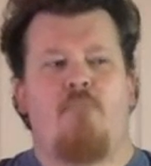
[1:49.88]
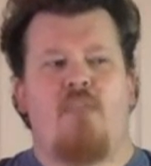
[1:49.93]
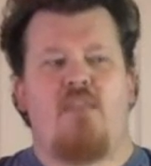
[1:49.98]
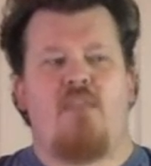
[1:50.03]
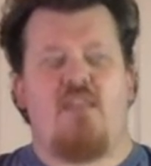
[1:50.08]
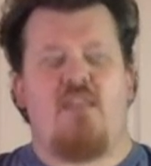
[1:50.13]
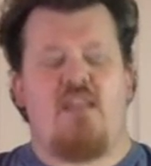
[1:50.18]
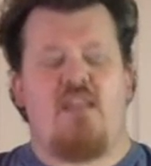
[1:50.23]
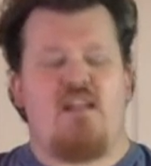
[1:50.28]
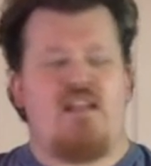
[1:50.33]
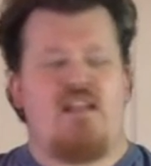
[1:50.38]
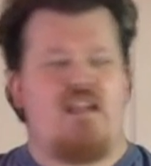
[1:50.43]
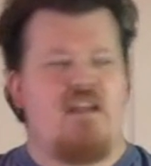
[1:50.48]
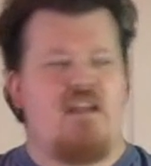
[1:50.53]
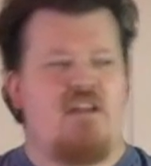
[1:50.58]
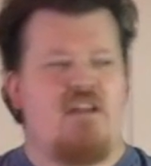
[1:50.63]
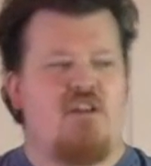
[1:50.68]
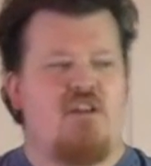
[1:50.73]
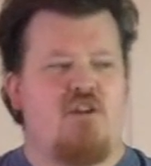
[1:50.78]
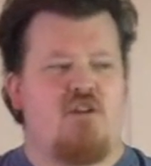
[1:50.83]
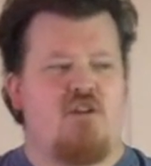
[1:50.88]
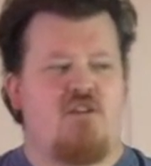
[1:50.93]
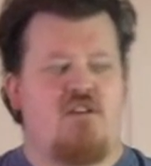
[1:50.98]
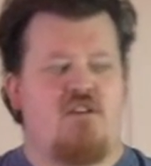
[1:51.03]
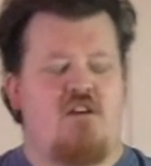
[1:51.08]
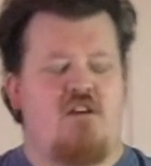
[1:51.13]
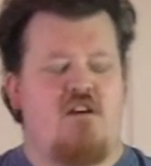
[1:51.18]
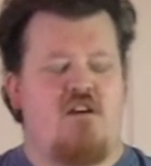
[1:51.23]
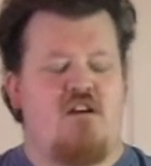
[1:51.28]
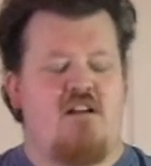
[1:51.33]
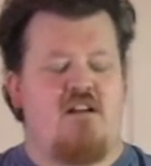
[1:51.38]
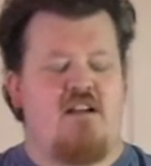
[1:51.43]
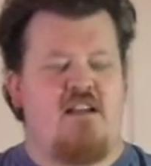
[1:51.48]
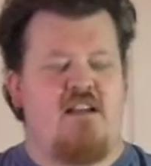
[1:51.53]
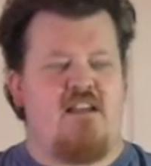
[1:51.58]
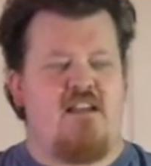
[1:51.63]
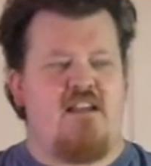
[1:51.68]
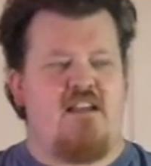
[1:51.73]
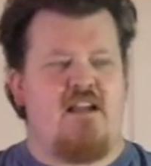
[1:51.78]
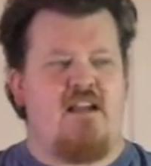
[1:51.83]
that I kind of took to heart.
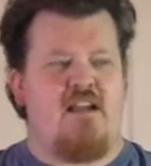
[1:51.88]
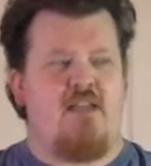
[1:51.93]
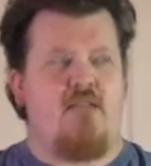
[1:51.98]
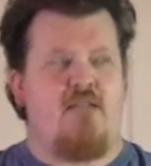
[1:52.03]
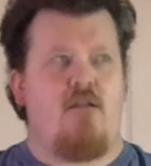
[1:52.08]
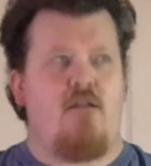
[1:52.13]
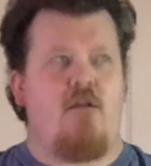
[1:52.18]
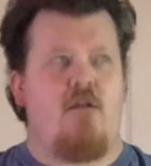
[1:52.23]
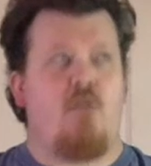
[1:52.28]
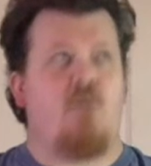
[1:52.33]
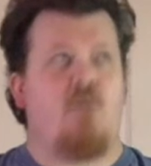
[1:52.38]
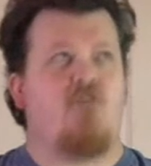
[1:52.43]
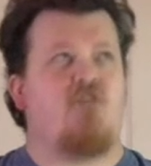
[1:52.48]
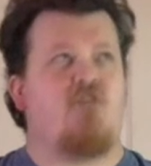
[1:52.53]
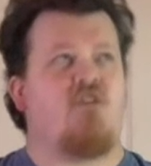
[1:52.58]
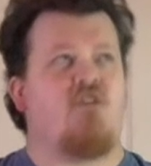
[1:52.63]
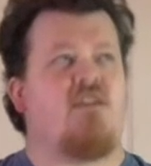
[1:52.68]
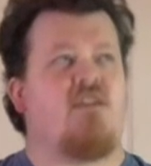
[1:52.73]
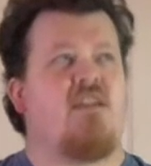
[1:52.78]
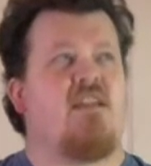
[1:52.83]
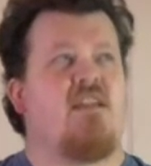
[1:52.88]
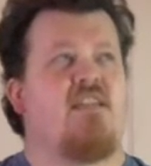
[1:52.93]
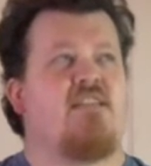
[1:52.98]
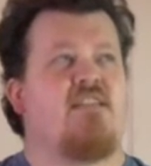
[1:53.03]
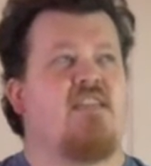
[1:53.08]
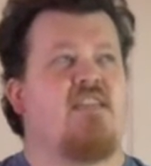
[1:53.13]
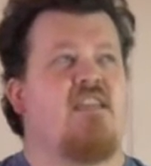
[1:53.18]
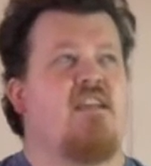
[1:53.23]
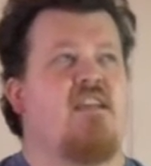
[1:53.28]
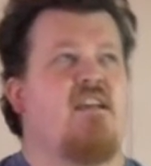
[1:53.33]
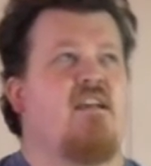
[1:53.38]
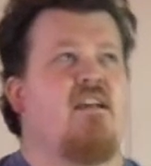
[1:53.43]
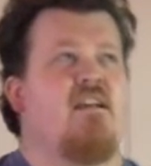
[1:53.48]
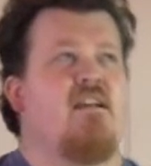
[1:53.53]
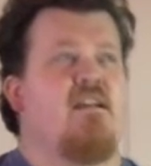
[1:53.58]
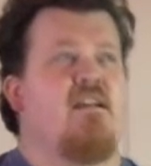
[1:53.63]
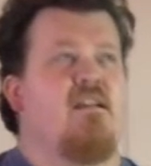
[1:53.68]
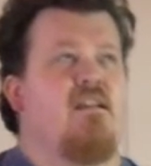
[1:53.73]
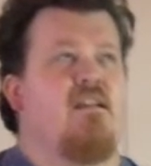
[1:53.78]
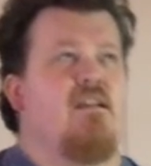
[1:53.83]
I almost took it as a
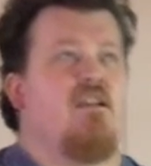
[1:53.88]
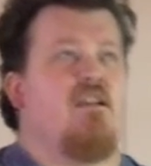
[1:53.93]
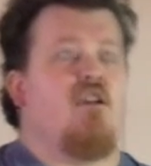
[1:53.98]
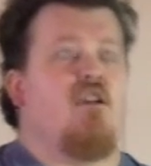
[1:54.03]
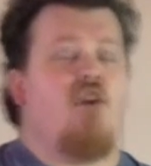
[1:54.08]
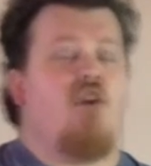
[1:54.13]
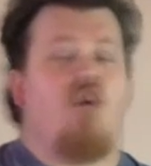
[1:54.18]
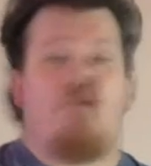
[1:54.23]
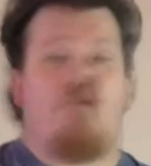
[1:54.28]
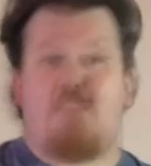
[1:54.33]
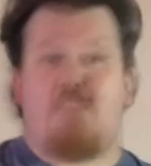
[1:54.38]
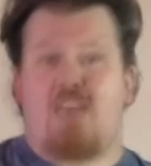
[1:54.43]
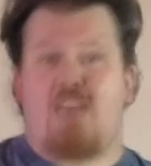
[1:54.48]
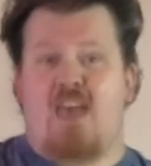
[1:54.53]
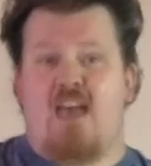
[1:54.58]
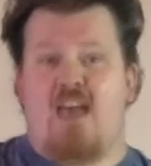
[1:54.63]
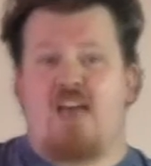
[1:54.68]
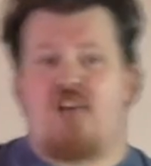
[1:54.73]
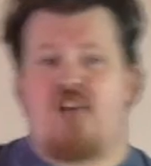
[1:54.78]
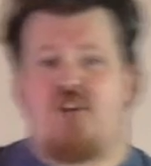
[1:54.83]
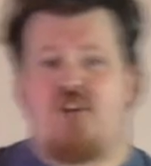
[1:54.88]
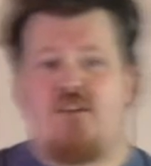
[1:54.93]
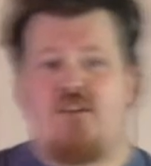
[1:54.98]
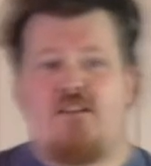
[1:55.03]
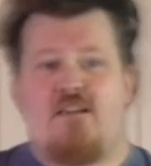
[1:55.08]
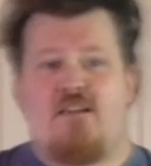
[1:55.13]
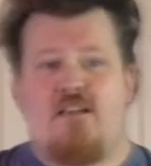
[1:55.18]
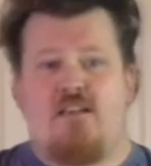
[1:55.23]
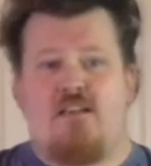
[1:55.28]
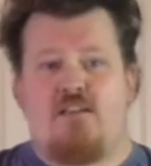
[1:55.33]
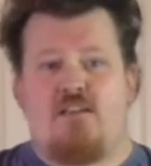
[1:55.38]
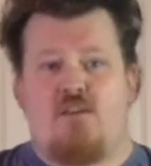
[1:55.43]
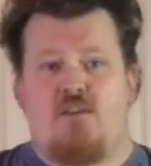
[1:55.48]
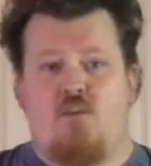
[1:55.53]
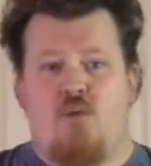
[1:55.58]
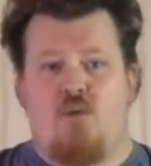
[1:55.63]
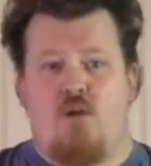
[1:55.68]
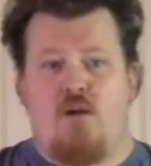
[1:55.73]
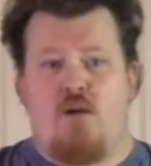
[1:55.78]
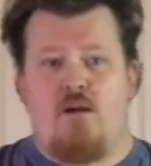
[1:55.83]
call to action, as it
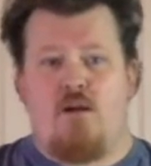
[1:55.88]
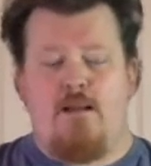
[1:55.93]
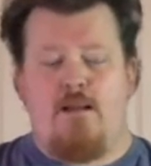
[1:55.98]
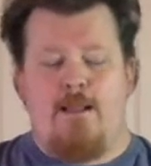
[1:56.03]
were.